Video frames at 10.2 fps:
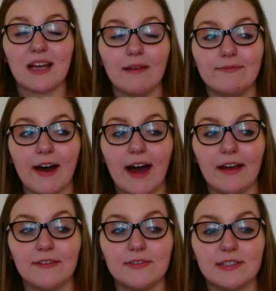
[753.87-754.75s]
Type
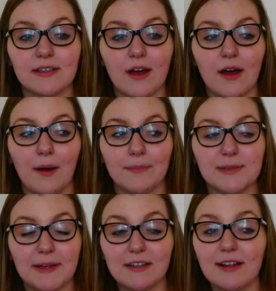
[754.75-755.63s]
5s
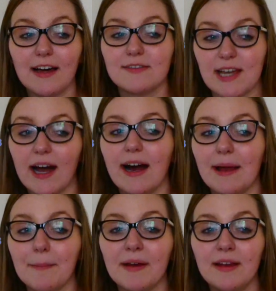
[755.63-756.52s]
spend a lot of
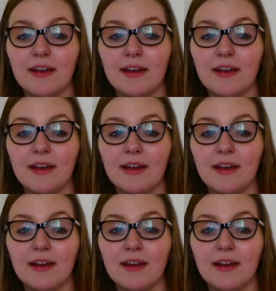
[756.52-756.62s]
time